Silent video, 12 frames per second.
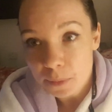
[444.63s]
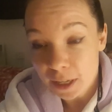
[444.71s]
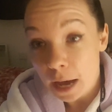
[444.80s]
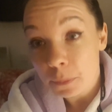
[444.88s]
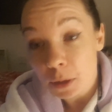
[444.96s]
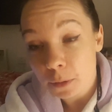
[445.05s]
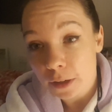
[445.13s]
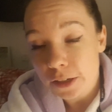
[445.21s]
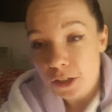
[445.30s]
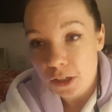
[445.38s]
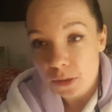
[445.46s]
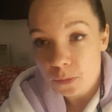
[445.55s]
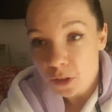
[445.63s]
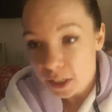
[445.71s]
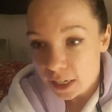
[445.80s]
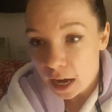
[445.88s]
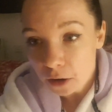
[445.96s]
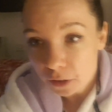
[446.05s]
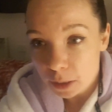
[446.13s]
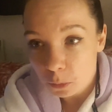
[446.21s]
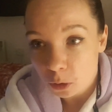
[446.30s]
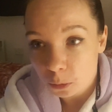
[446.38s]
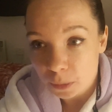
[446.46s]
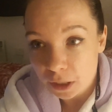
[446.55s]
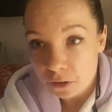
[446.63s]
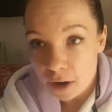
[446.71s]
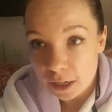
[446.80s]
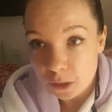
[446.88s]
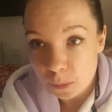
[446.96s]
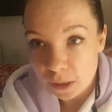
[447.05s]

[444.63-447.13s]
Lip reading: But yeah, I'm going to do some reading now and then probably crash